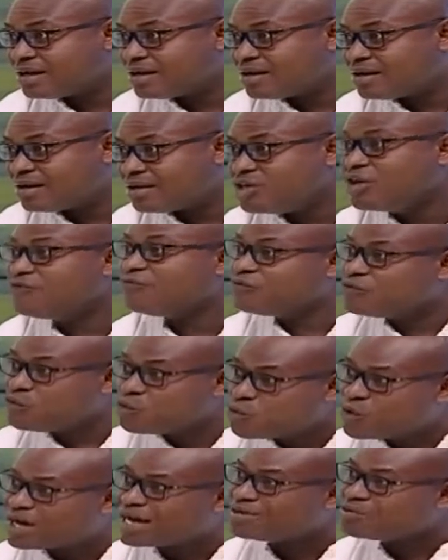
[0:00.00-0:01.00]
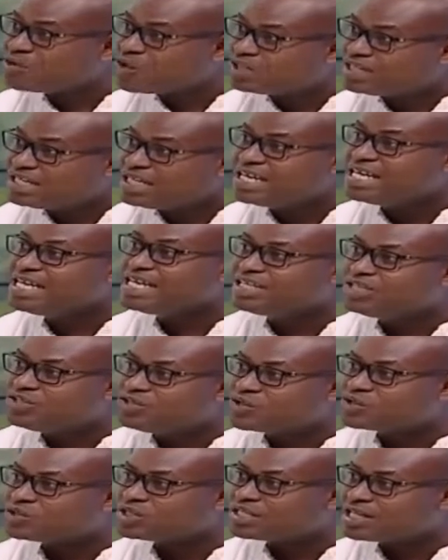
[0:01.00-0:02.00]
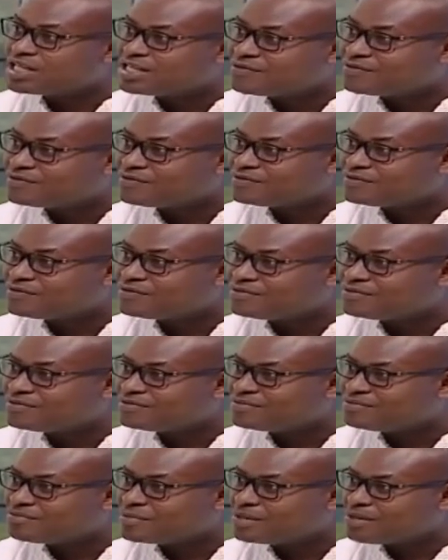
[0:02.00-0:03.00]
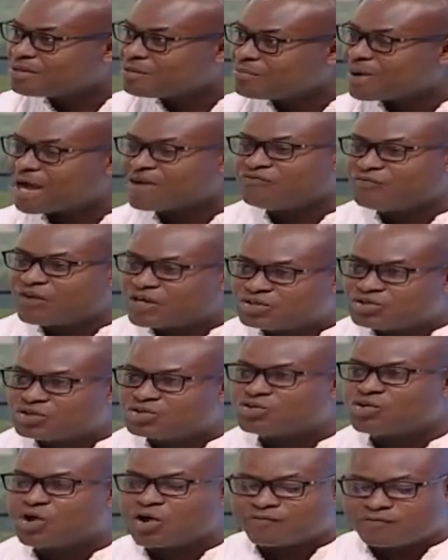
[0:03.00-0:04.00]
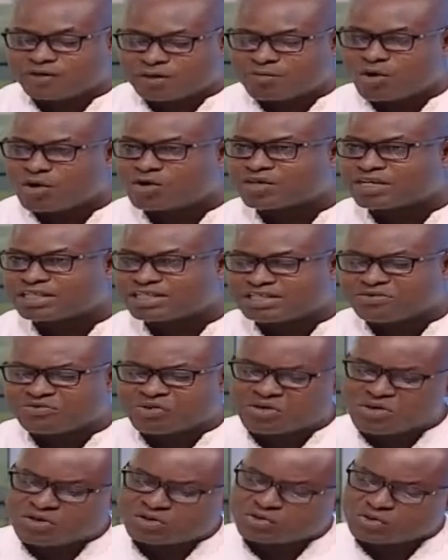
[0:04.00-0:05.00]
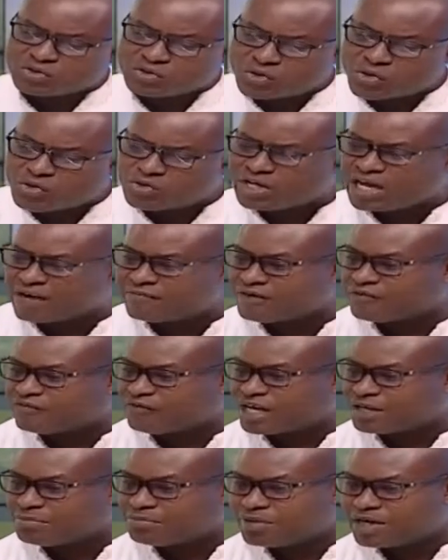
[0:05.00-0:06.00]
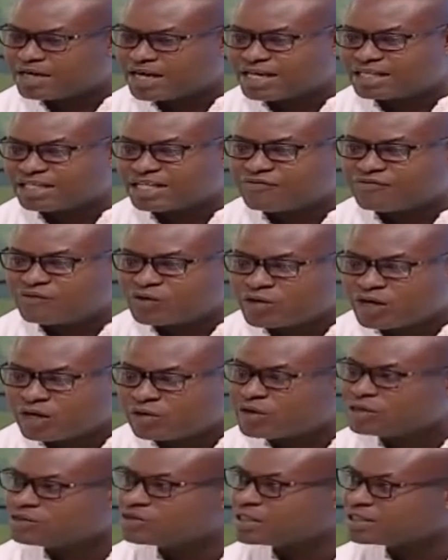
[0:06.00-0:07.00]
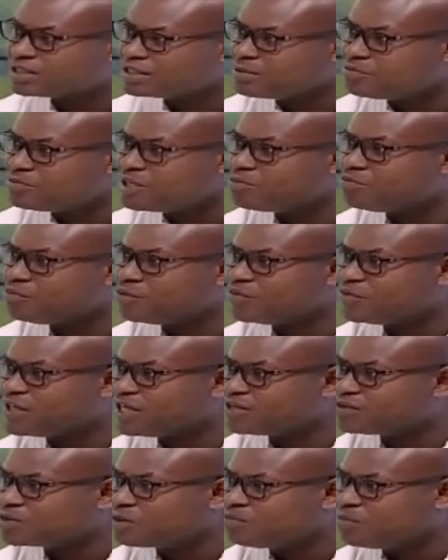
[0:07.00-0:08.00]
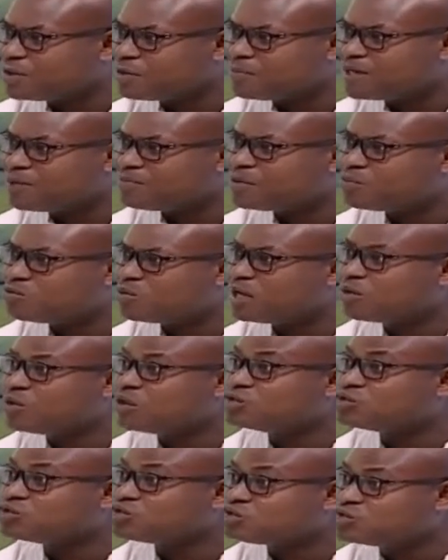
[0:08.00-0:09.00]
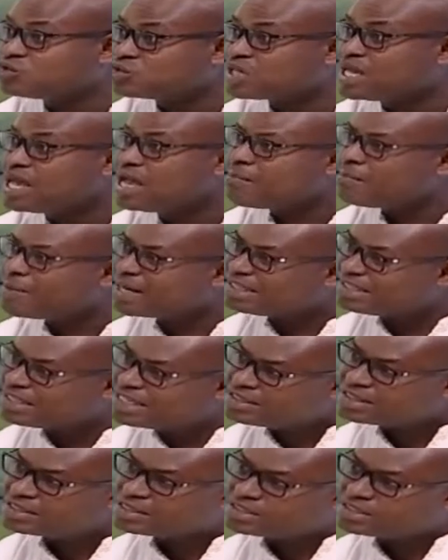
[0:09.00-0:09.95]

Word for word: If you cannot lead yourself, by virtue of democracy, we're going to go, you have a flag bearer, and therefore you're going to assemble and put things on paper, and people are going to choose. But this